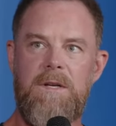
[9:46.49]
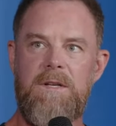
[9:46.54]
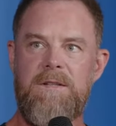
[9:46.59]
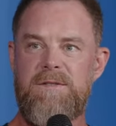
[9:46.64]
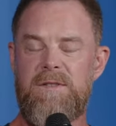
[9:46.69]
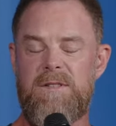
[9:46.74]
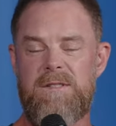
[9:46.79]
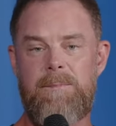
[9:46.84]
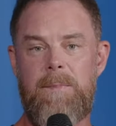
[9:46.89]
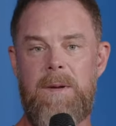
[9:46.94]

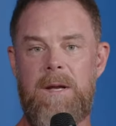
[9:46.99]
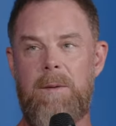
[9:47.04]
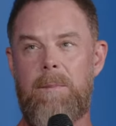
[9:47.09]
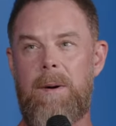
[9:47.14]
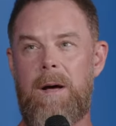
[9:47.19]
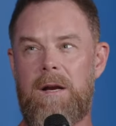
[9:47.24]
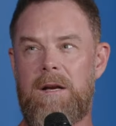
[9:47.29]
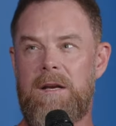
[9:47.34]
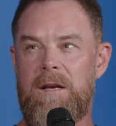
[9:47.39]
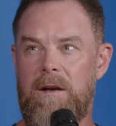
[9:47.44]
So it's been
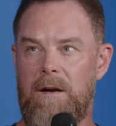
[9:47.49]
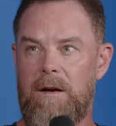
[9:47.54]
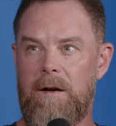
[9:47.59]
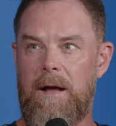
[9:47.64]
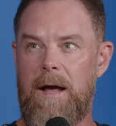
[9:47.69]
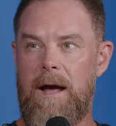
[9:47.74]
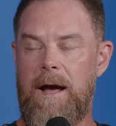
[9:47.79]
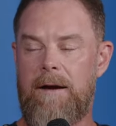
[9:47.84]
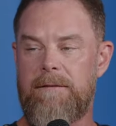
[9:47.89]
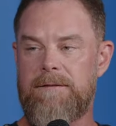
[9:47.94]
about a year and
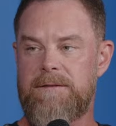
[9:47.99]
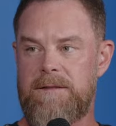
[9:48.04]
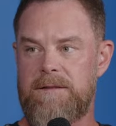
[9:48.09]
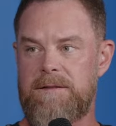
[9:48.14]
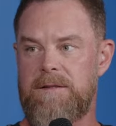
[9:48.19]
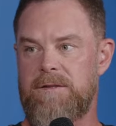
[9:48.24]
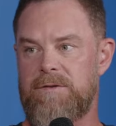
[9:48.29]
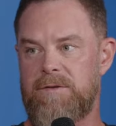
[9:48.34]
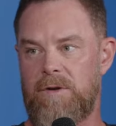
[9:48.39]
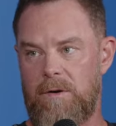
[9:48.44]
a half
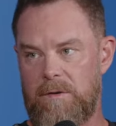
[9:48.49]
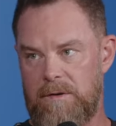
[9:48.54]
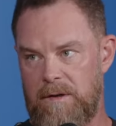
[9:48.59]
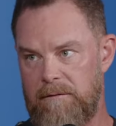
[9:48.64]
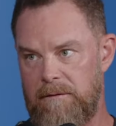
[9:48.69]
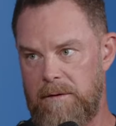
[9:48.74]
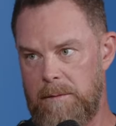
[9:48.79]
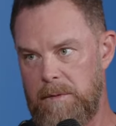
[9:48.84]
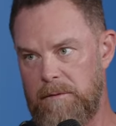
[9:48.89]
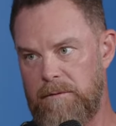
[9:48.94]
since the stroke,
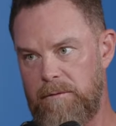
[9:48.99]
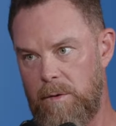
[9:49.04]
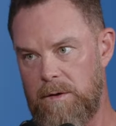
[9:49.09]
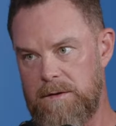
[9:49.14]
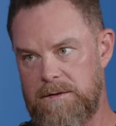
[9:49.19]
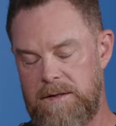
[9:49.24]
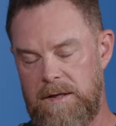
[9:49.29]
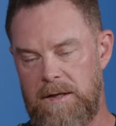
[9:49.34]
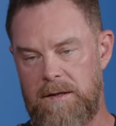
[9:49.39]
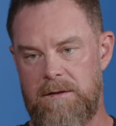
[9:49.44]
November
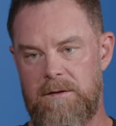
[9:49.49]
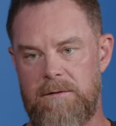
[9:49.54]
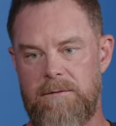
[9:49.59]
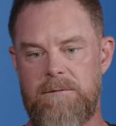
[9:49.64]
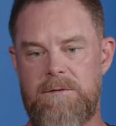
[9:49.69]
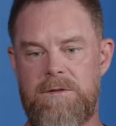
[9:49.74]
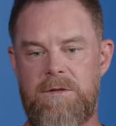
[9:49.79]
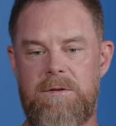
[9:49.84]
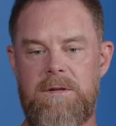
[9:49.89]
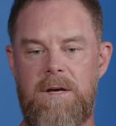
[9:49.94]
14th
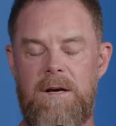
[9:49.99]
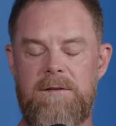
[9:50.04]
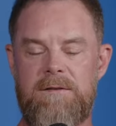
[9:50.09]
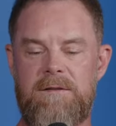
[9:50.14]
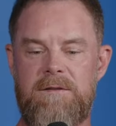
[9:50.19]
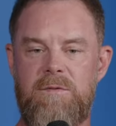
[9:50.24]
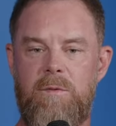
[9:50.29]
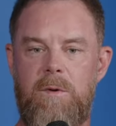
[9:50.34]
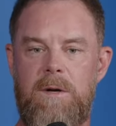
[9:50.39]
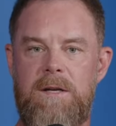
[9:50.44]
of
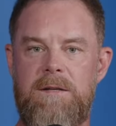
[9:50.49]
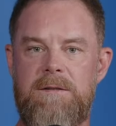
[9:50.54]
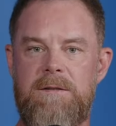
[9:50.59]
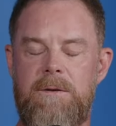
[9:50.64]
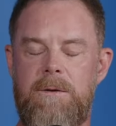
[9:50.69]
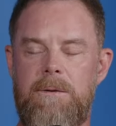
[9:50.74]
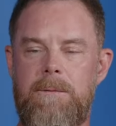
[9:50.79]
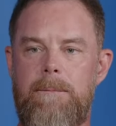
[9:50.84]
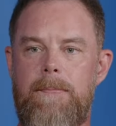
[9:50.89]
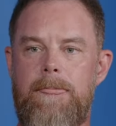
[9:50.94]

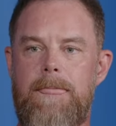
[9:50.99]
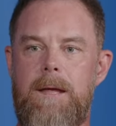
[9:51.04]
2022.